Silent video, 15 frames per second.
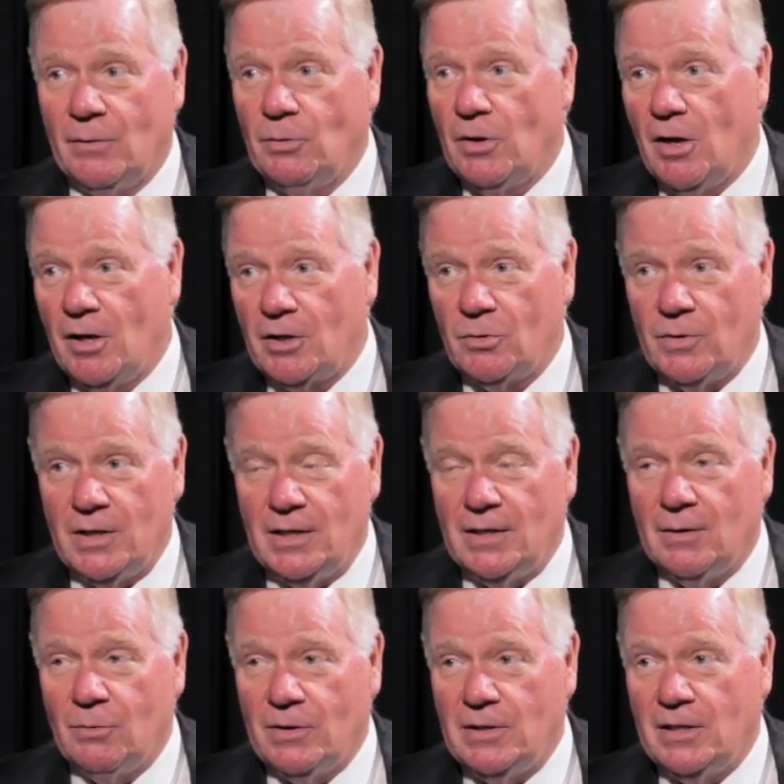that we all agree
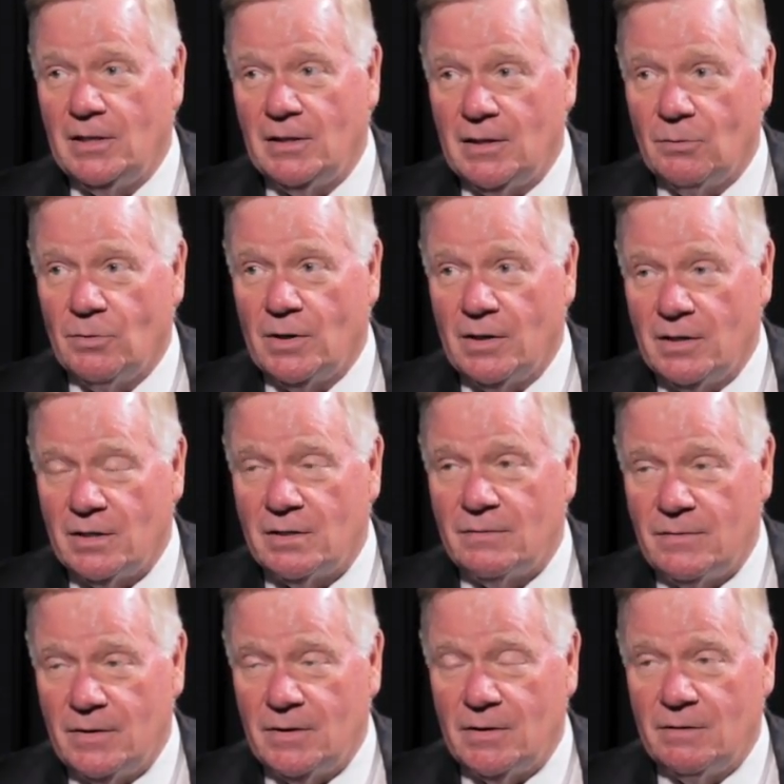that we need to get rid of this
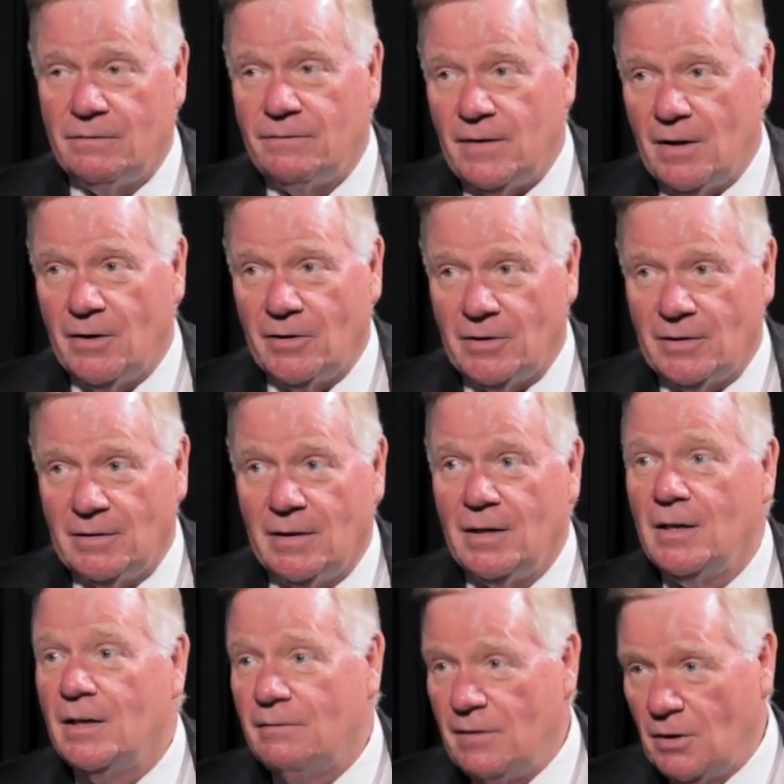fear of failing,
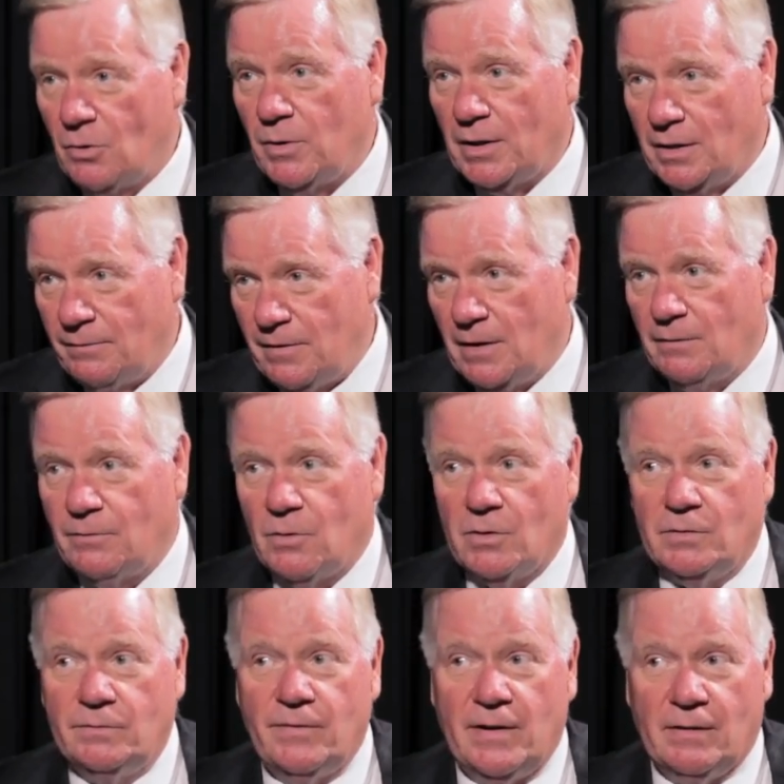fail quickly, fail
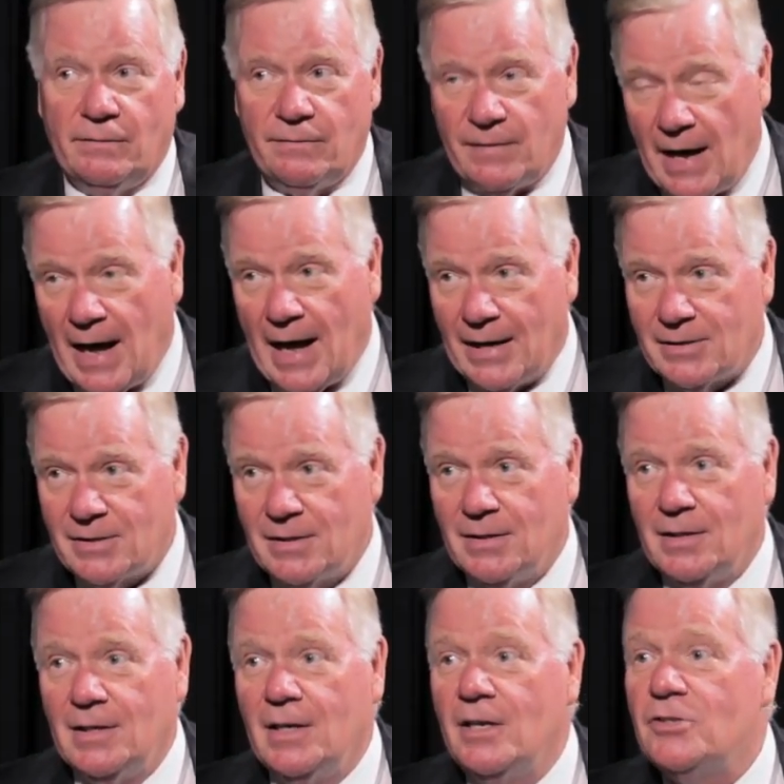forward, fail fast,
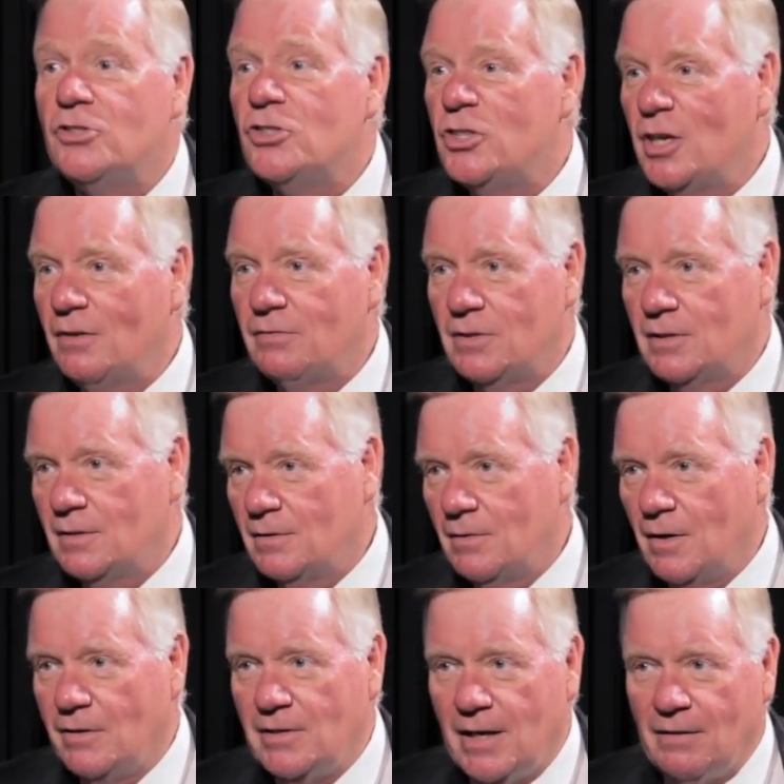shift,
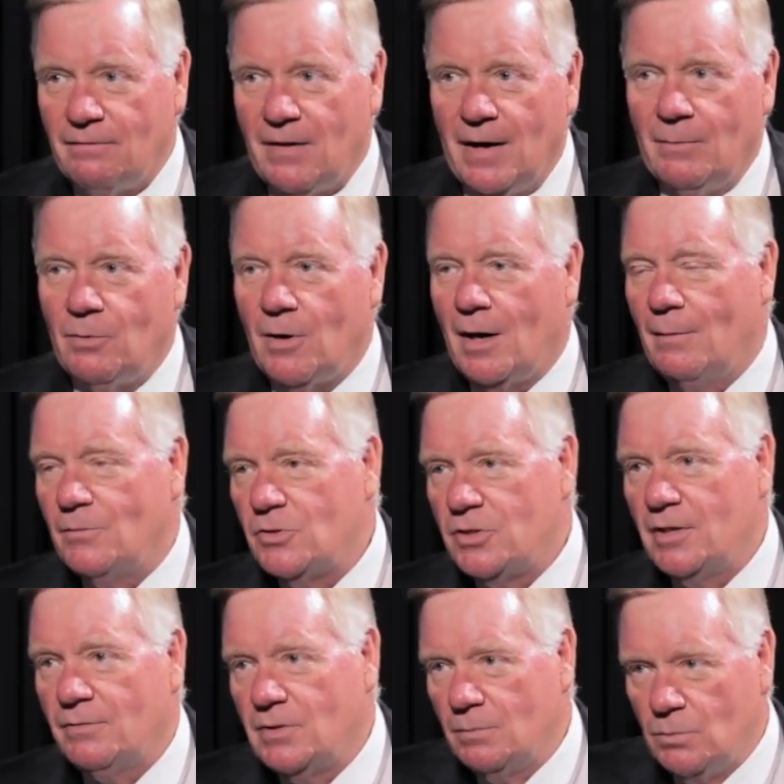identify problems,
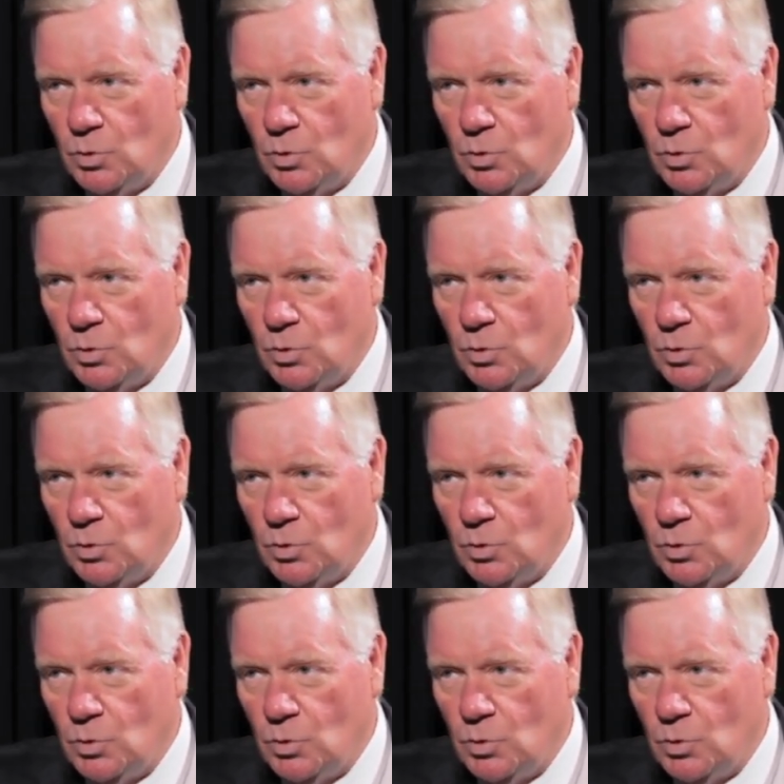shift, and